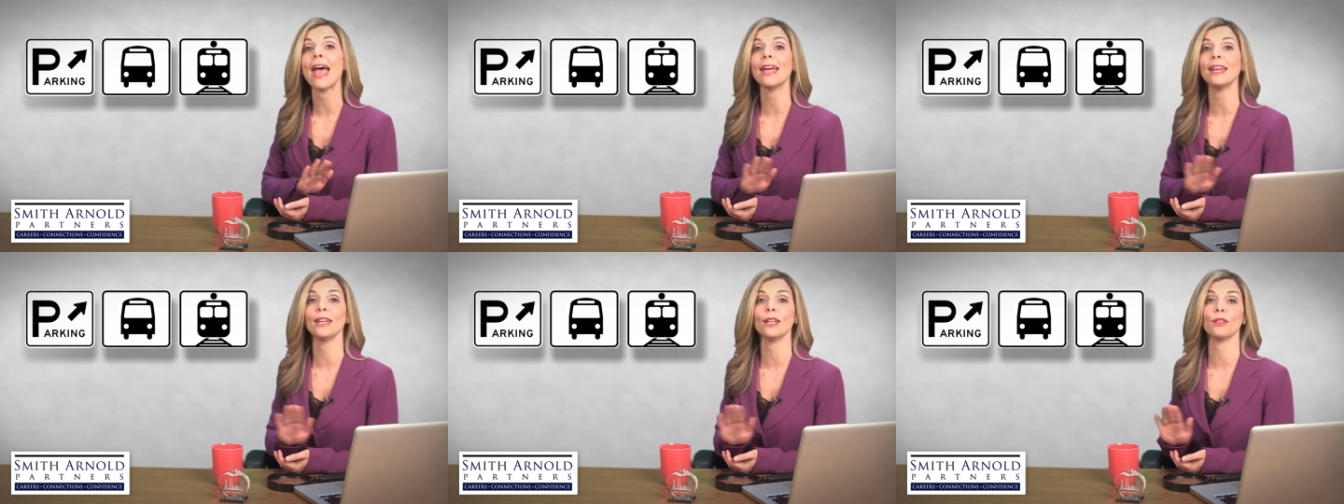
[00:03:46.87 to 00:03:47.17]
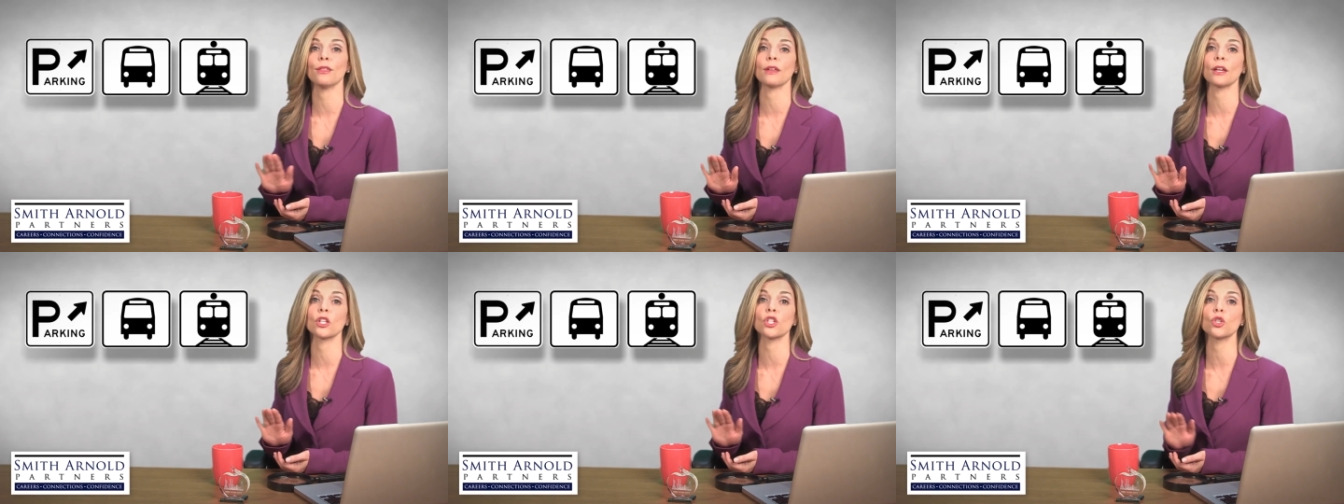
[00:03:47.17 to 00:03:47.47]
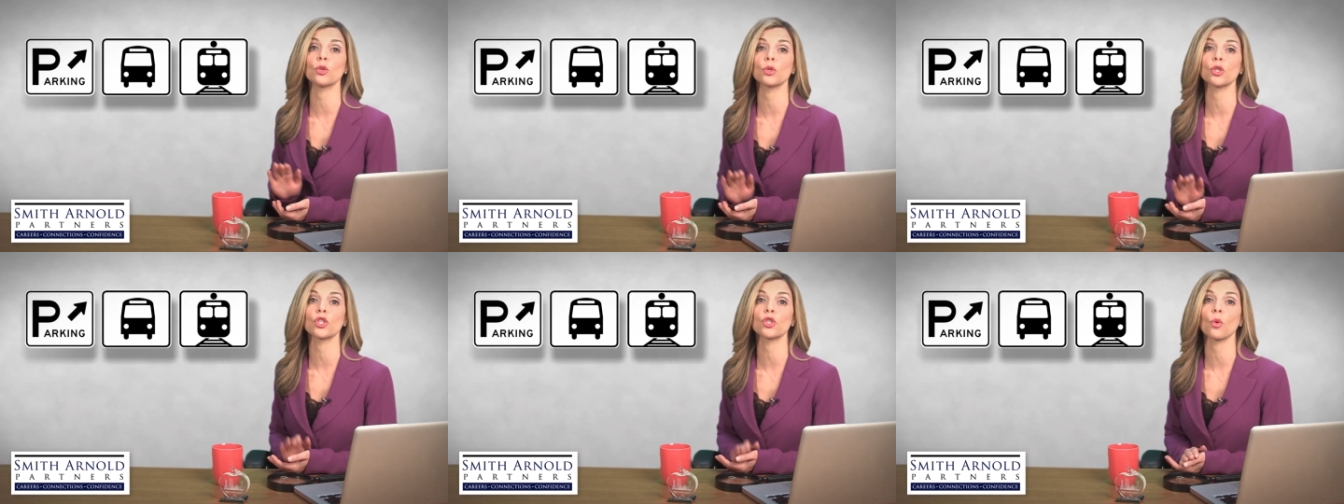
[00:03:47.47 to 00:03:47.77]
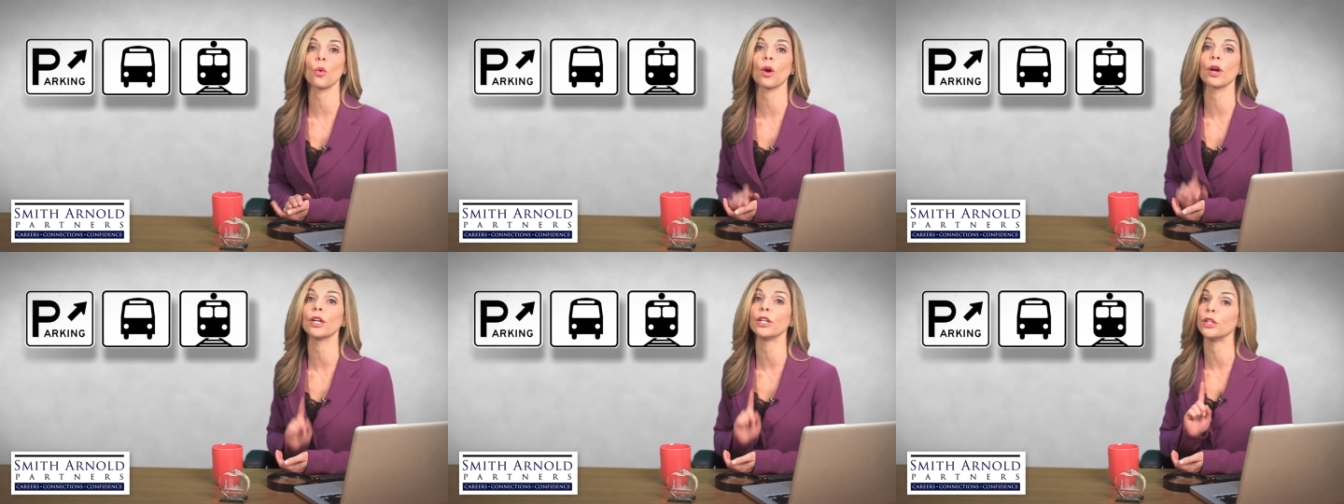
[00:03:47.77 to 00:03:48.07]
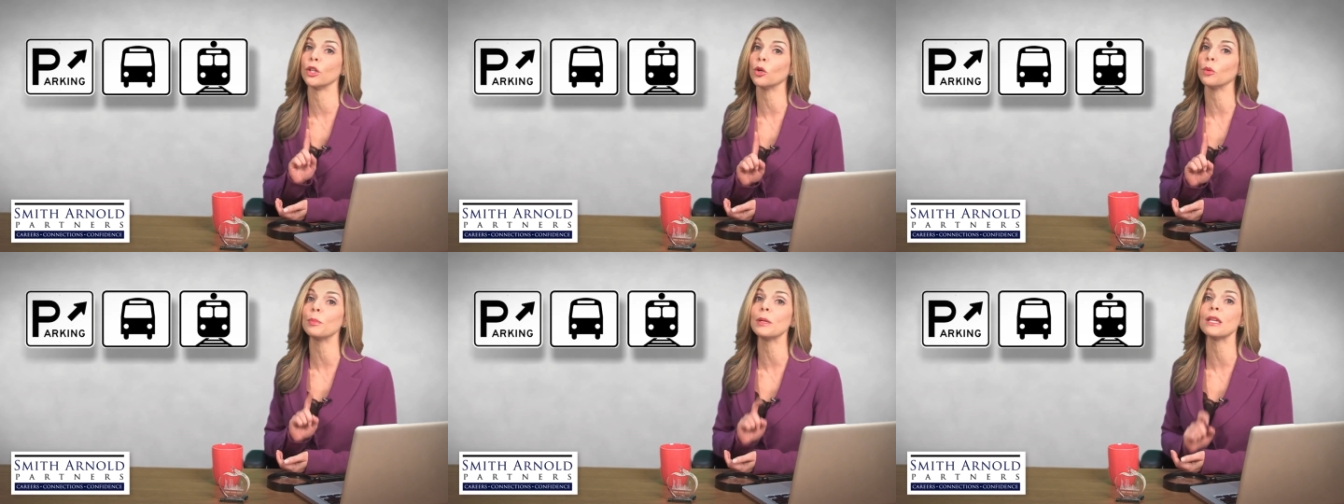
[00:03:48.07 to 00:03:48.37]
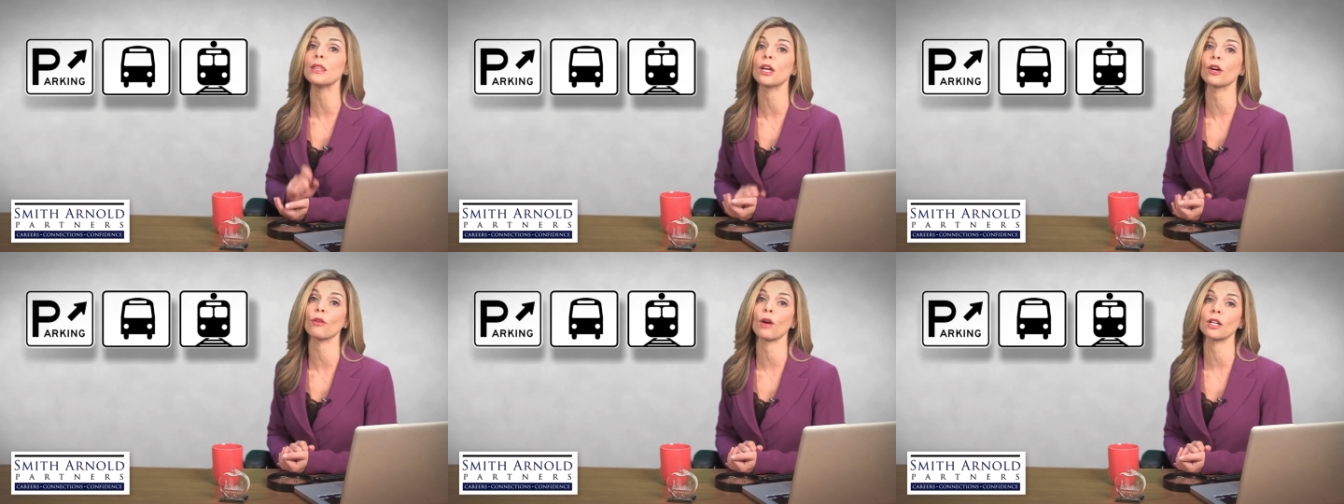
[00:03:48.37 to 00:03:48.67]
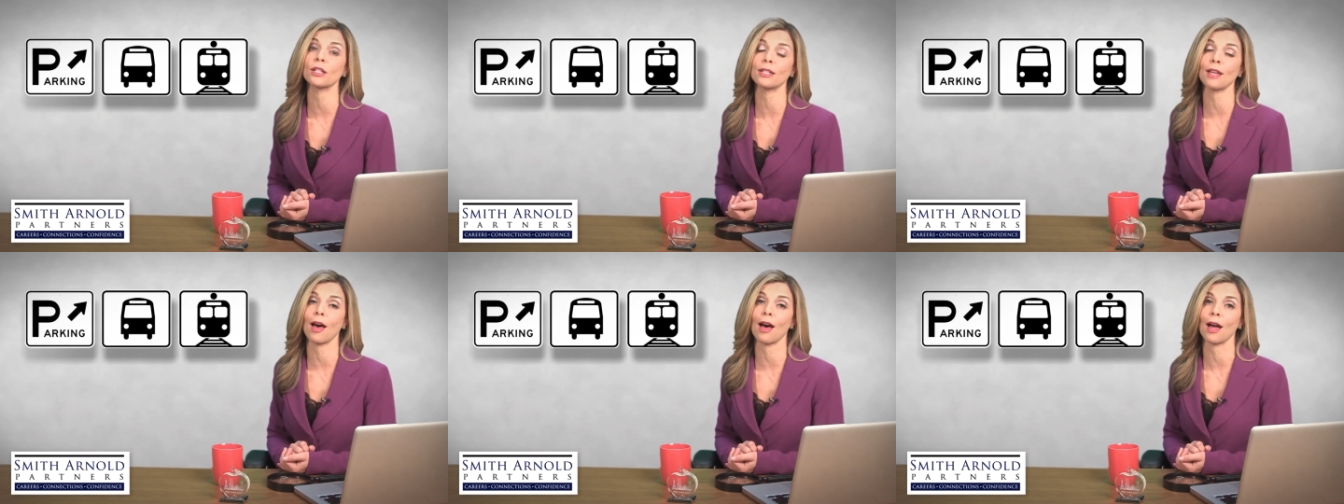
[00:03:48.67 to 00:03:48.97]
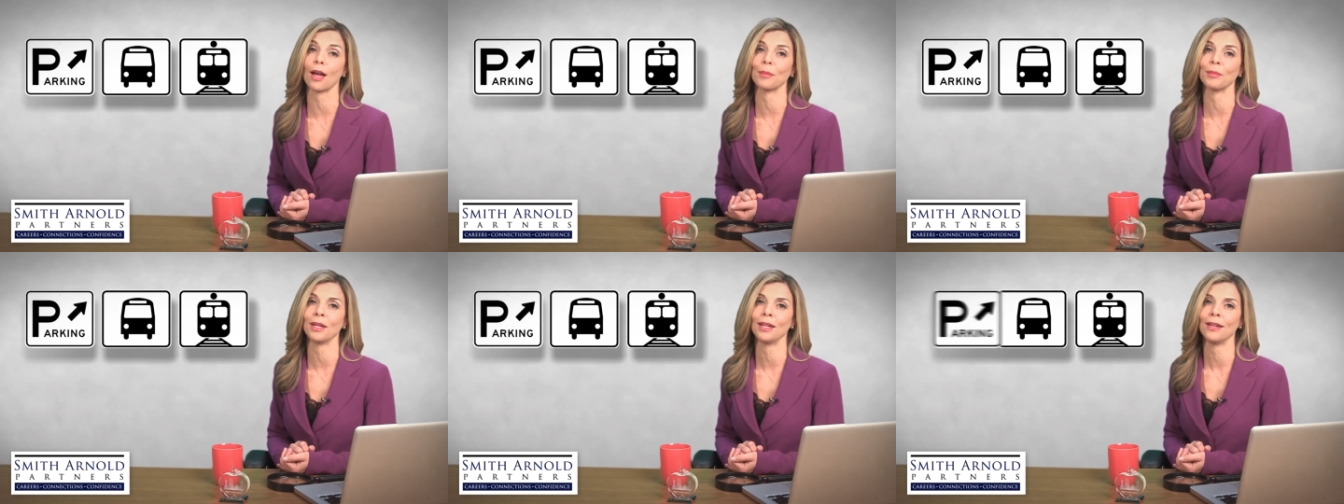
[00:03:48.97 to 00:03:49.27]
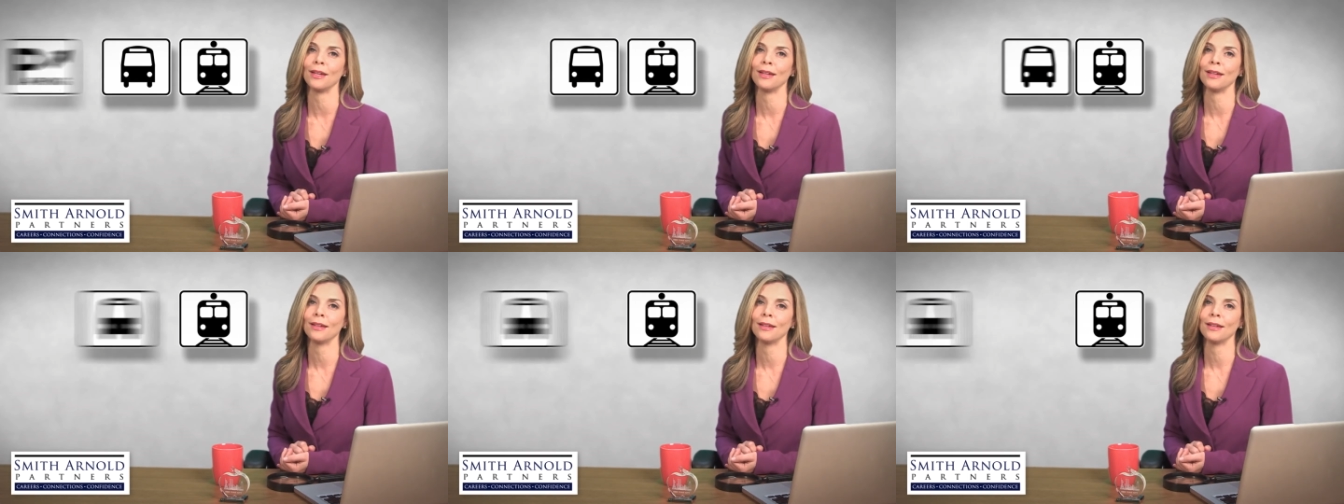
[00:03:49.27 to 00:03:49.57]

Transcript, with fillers: anything to assure you'll be there on time.